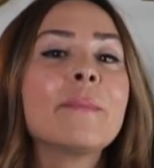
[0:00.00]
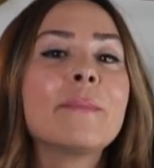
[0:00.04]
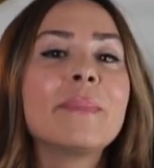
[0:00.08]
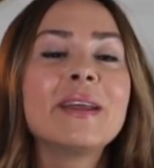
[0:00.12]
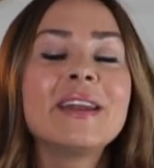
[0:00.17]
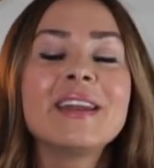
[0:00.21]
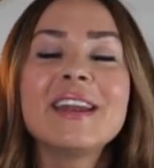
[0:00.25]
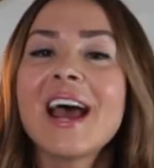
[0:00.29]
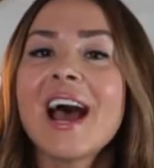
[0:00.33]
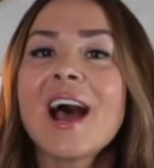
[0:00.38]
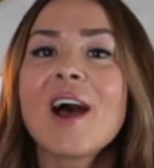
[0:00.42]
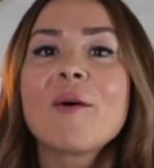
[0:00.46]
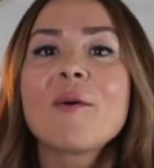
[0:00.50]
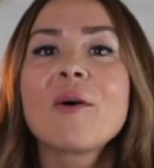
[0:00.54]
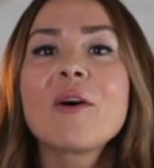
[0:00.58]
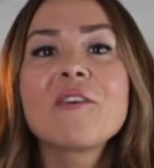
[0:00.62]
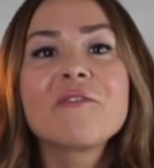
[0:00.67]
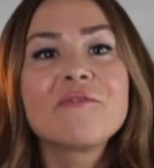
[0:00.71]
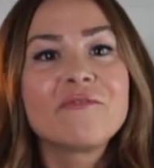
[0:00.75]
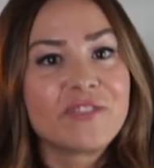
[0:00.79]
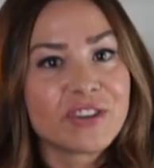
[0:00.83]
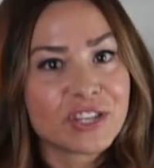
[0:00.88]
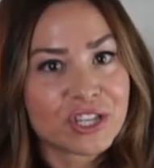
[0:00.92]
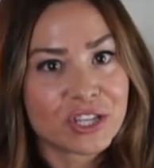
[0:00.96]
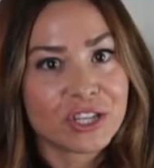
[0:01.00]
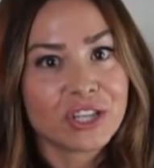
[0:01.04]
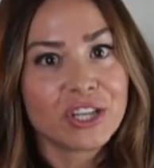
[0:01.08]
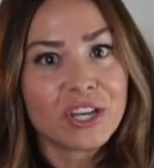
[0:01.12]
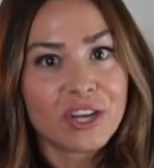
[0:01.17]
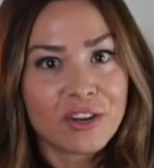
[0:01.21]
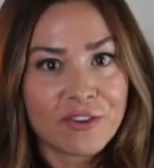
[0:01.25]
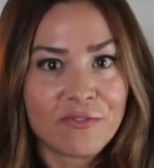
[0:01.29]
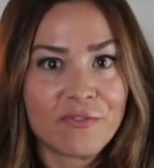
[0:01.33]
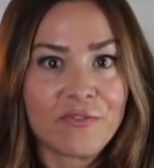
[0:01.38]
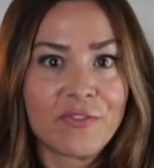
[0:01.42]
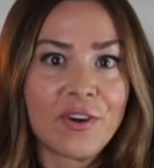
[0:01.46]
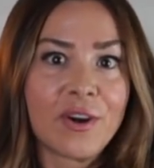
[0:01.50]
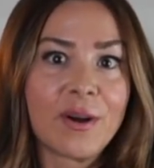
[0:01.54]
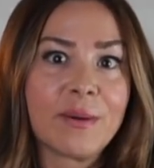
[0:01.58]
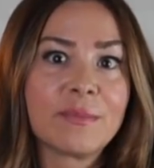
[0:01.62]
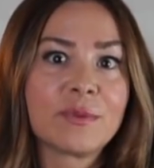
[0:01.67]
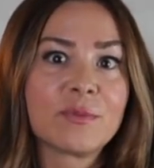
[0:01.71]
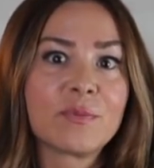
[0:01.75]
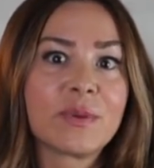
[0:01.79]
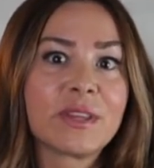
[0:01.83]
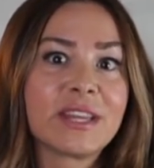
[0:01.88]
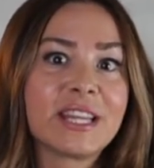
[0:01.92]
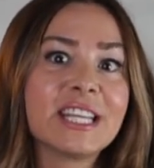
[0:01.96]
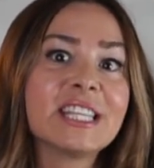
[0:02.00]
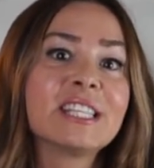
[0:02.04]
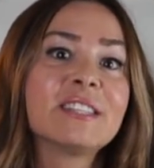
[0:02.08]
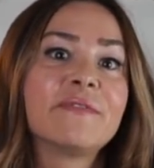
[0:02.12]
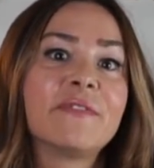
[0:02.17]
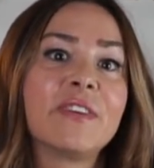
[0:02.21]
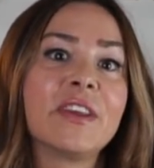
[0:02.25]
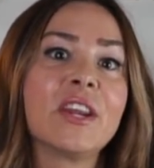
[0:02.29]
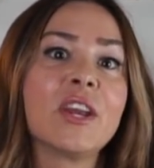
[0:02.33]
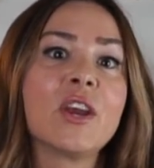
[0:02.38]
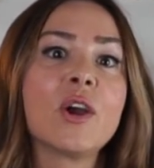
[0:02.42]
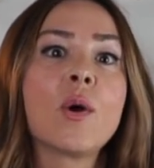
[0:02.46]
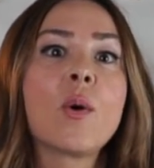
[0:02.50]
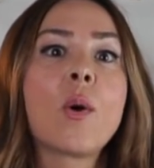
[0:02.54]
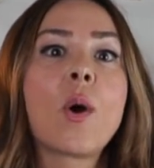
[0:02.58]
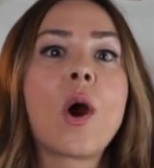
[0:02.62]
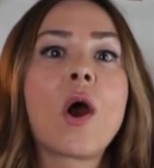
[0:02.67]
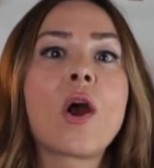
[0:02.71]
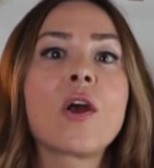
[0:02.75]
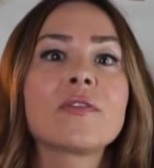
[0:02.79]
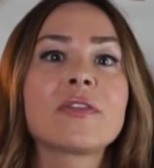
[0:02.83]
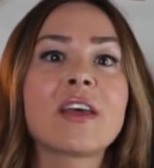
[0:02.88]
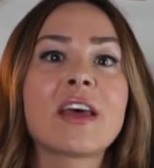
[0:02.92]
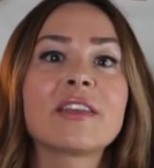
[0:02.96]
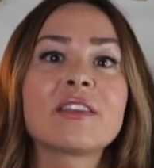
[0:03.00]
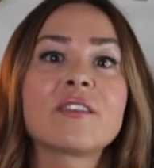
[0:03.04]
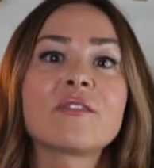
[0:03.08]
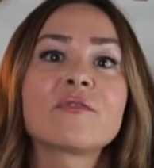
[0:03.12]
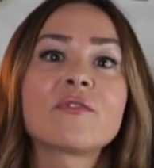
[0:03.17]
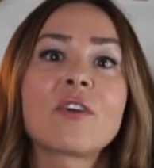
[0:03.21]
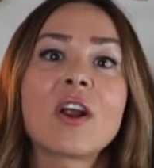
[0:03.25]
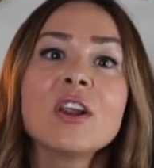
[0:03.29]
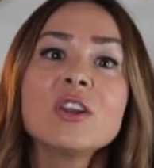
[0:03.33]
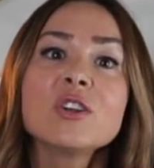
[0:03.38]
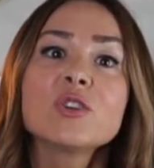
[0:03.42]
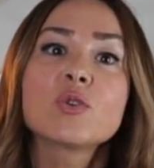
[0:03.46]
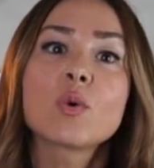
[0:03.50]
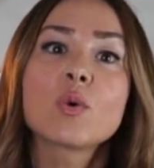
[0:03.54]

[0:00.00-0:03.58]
but now officially confirmed with this video are that the front